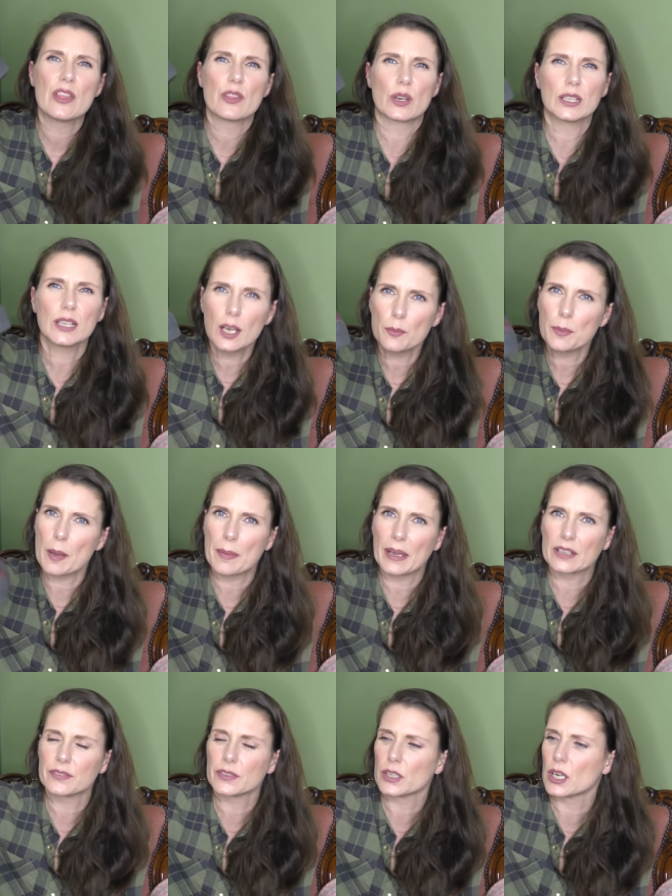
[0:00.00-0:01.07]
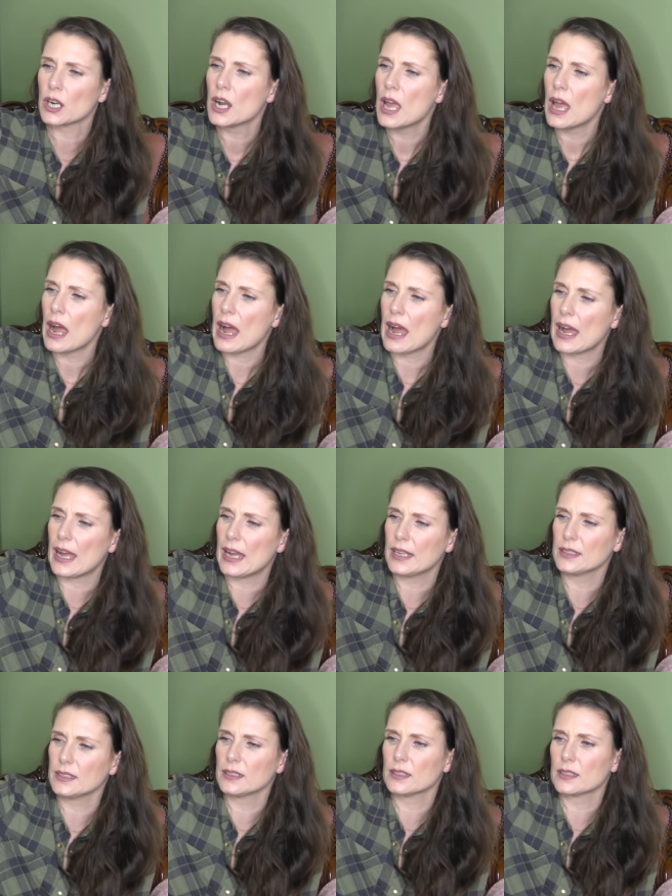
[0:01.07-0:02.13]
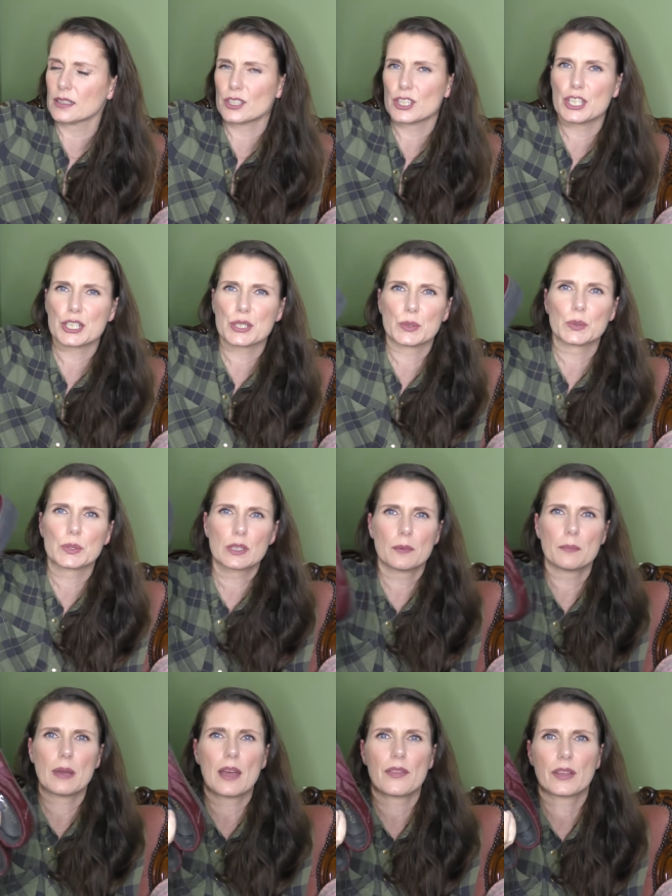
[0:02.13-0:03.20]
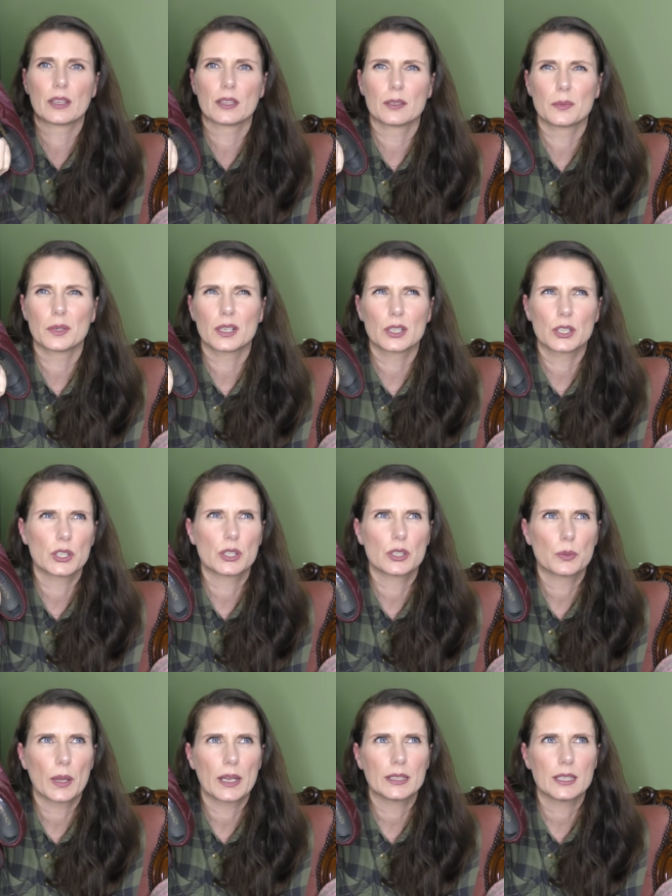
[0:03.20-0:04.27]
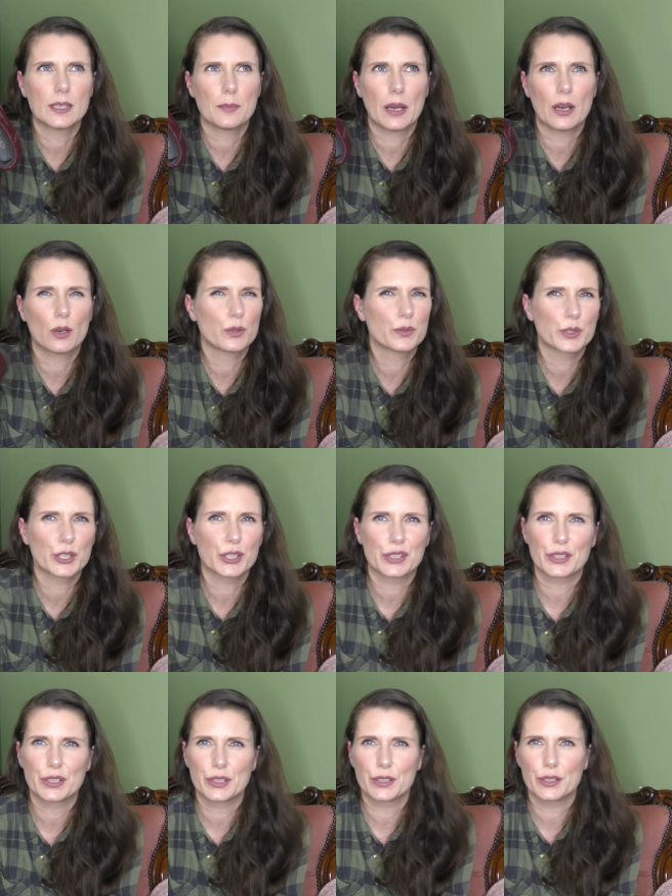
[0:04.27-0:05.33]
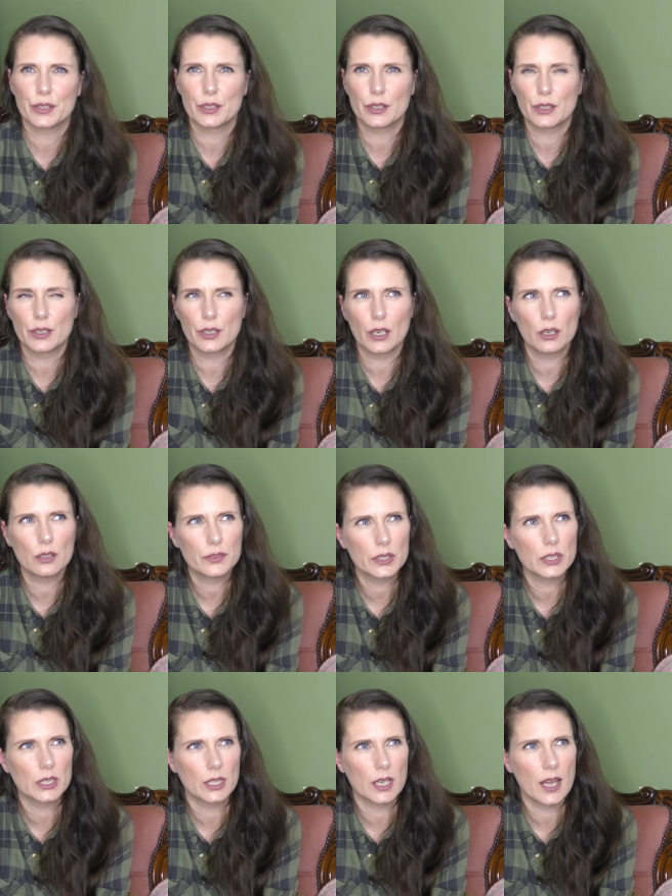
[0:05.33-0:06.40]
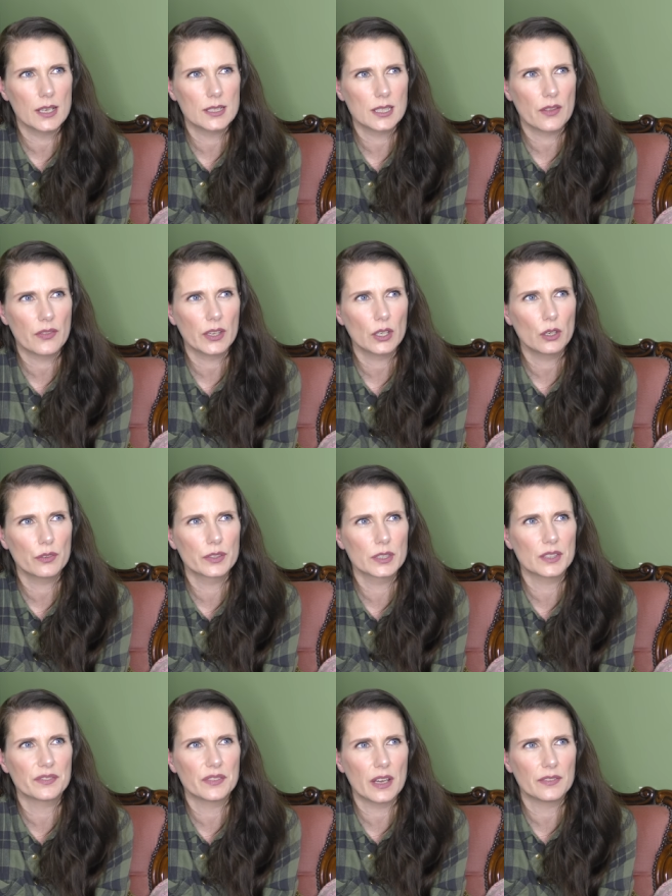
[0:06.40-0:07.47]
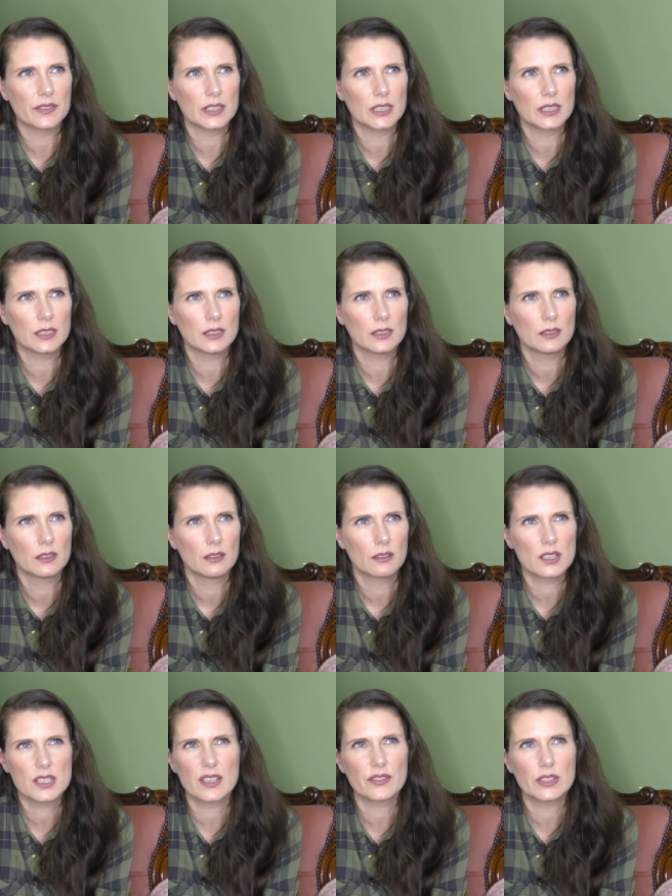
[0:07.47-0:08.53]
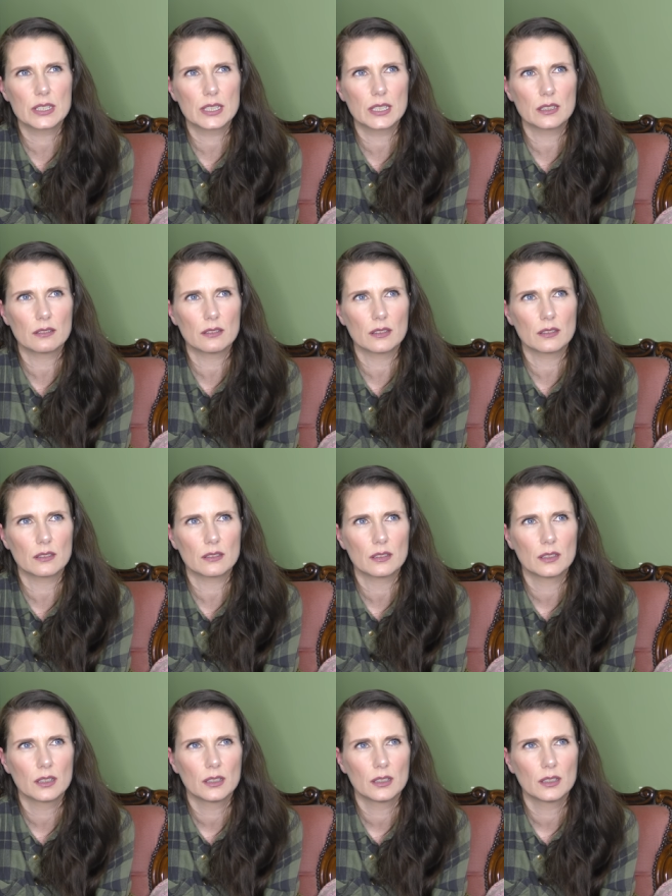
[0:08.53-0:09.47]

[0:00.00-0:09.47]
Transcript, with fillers: They're a little bit big for her, and she sold them. I think they were 20, but I offered her. offered her less. I think I offered her 15 or 17 and